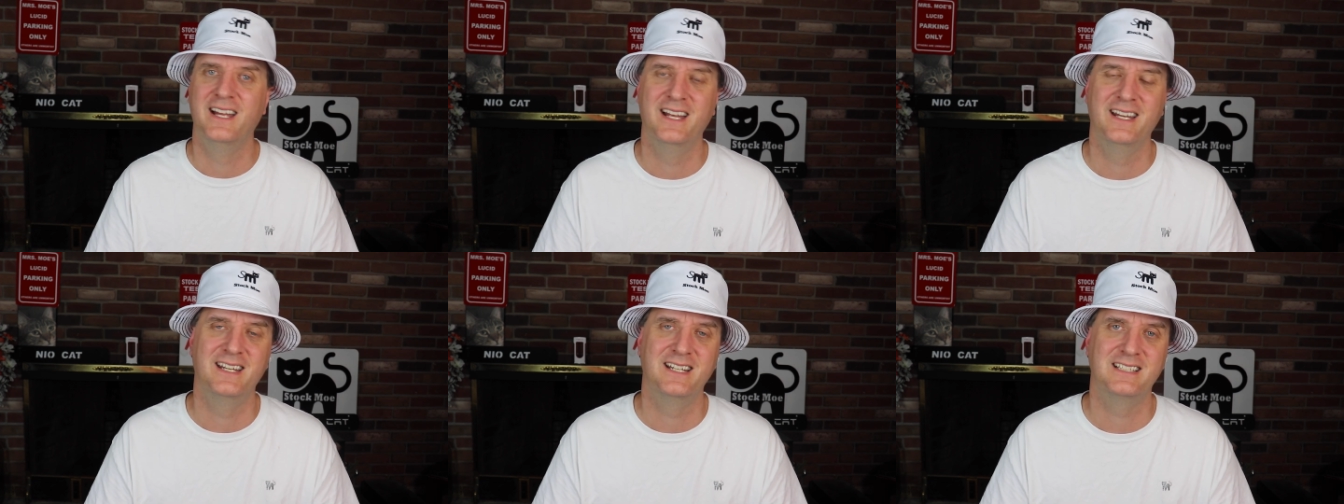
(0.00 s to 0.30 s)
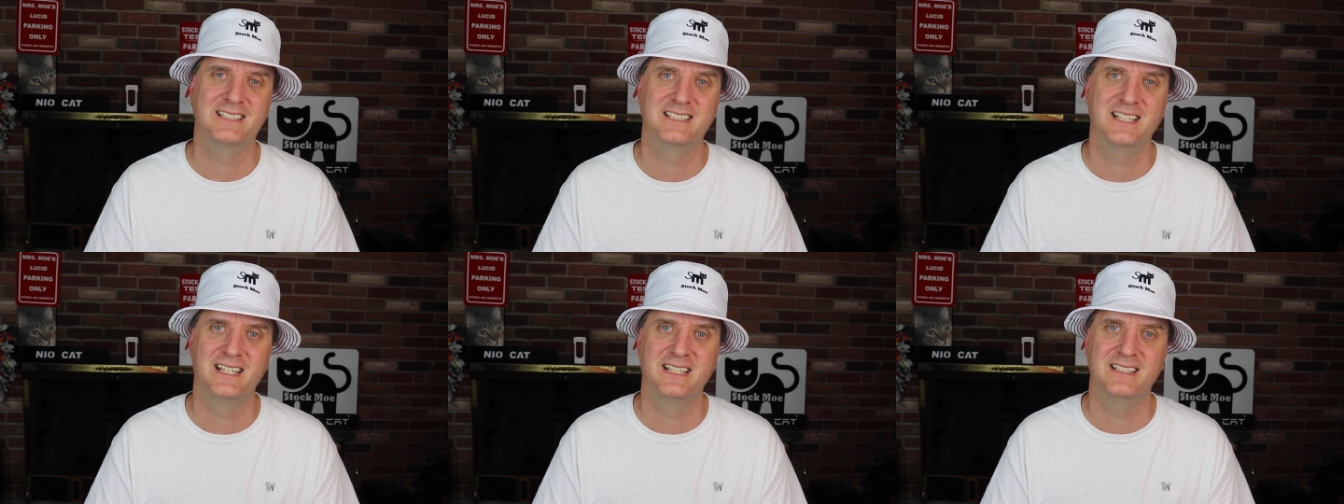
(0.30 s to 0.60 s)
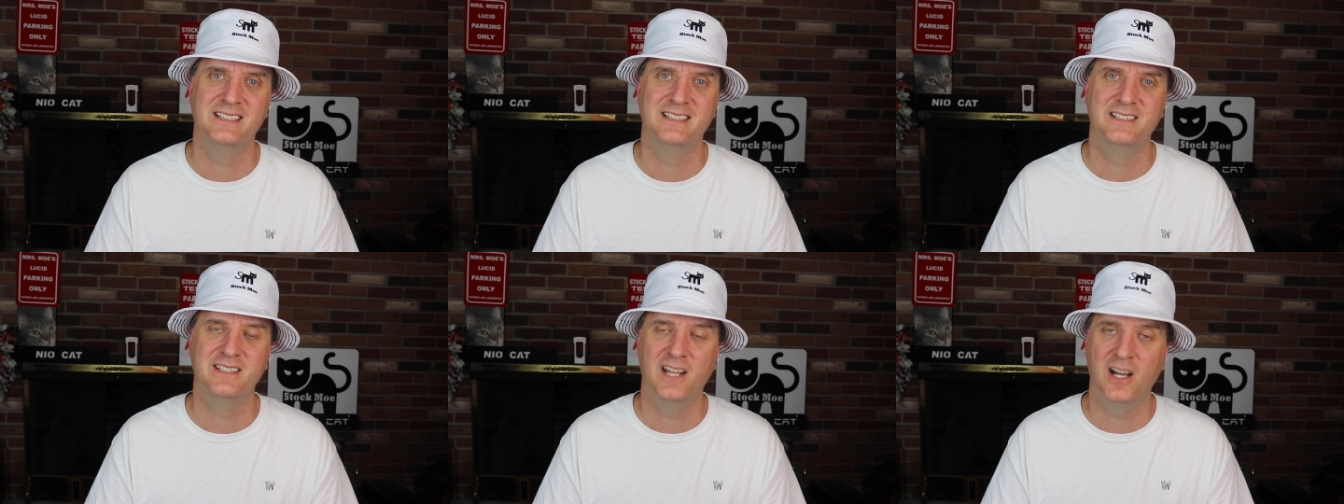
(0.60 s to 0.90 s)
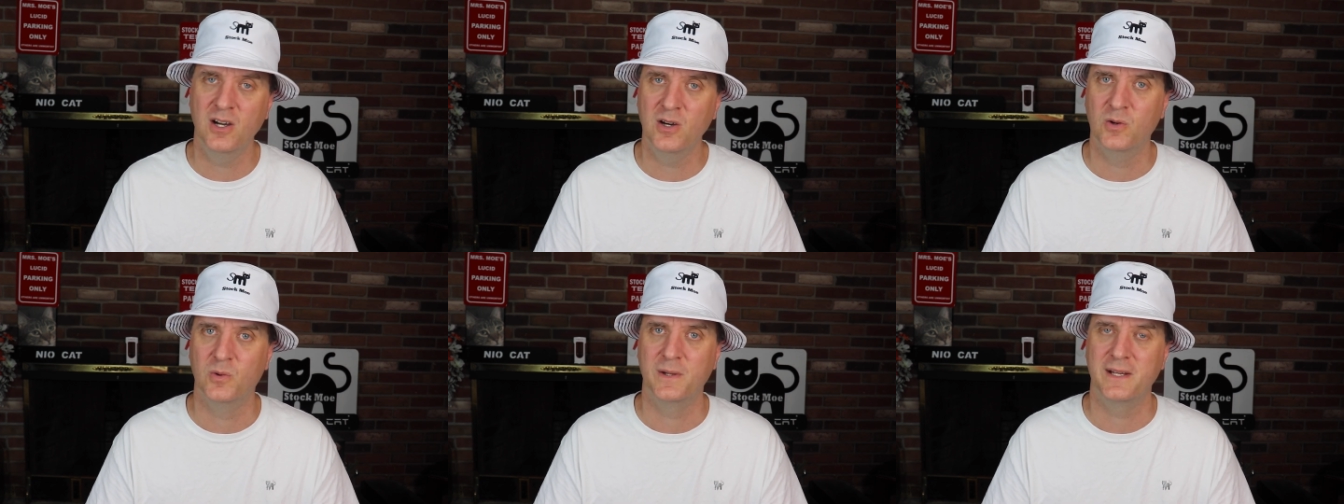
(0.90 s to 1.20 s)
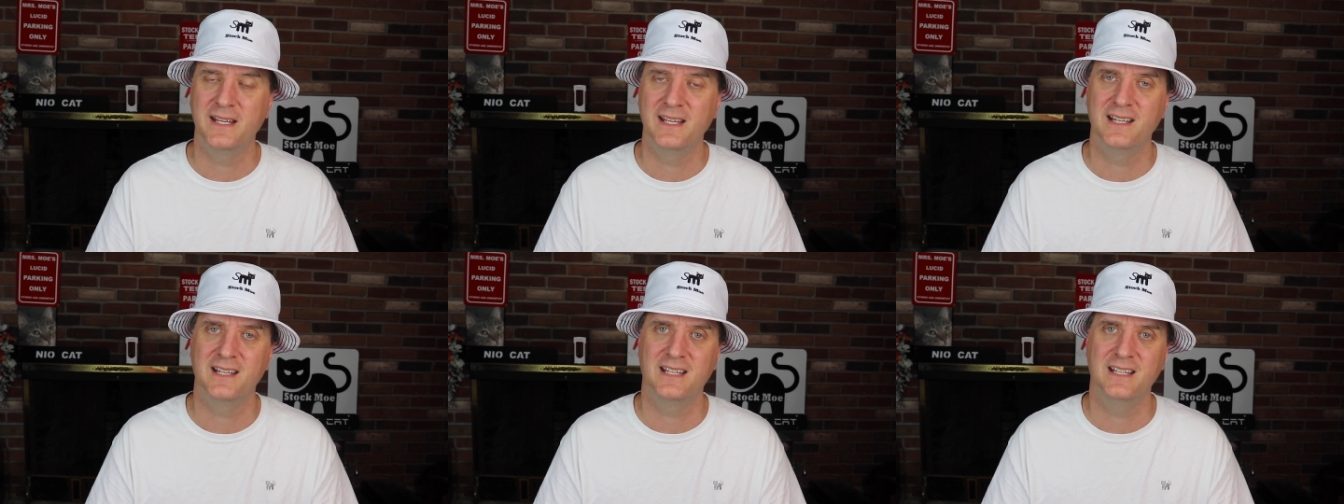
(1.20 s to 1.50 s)
And they said, no,
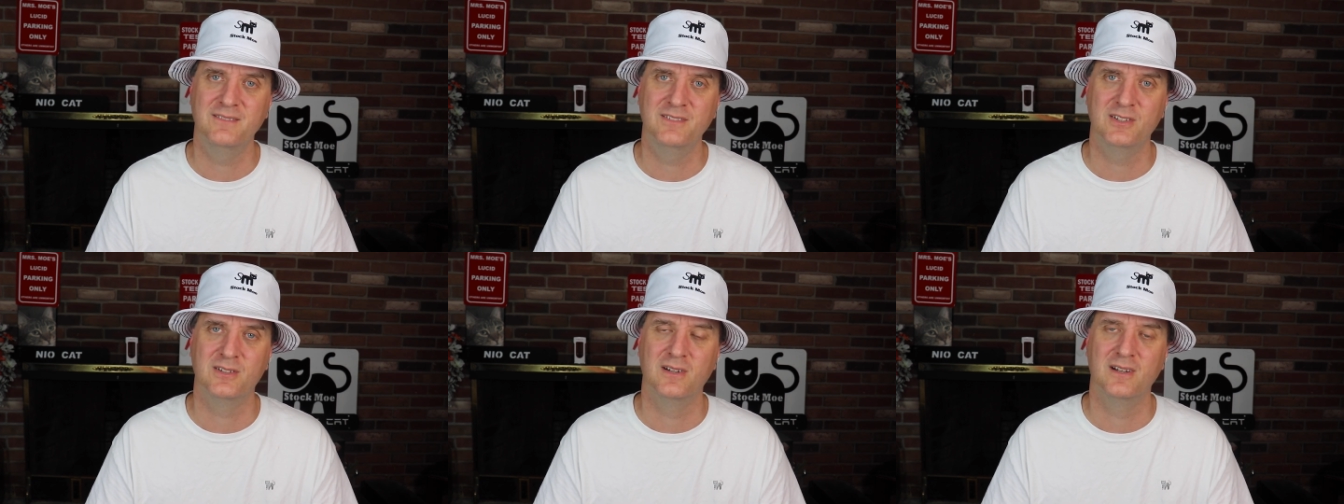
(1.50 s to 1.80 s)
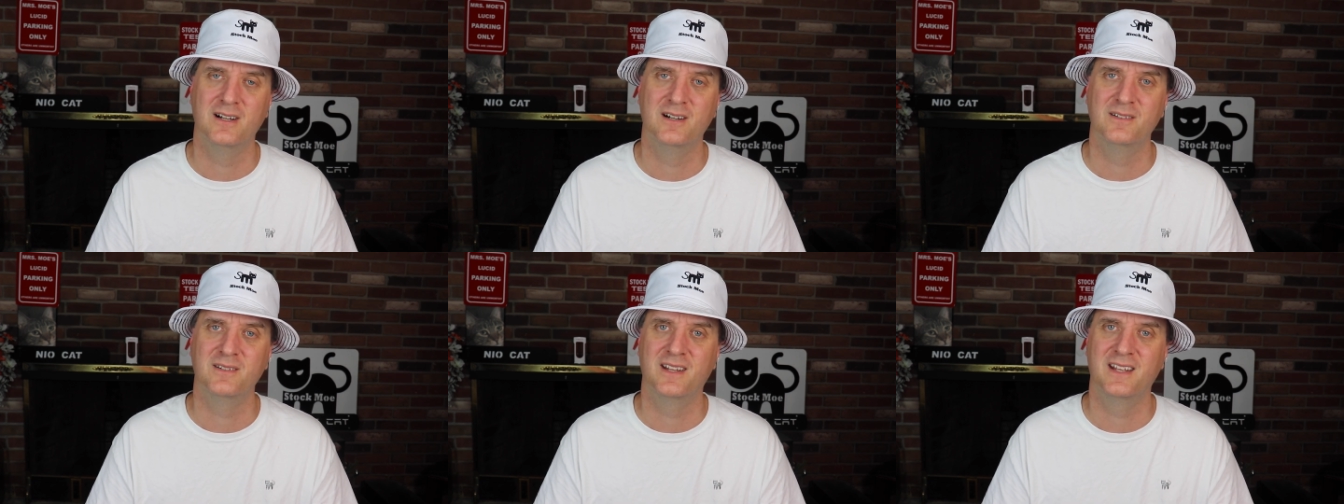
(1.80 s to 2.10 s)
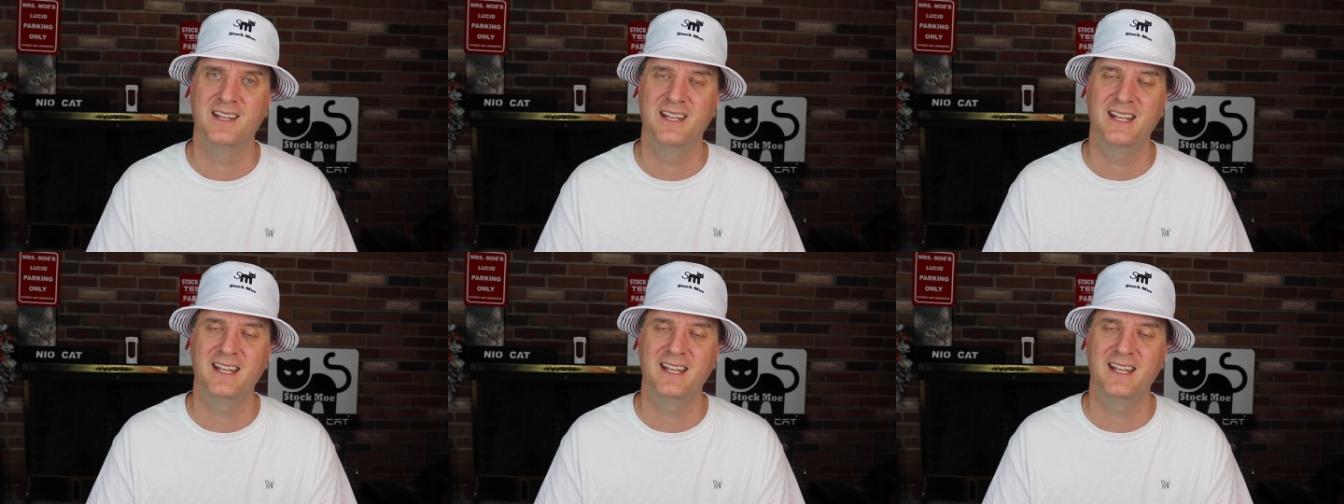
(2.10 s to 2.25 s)
we can't give you a loan.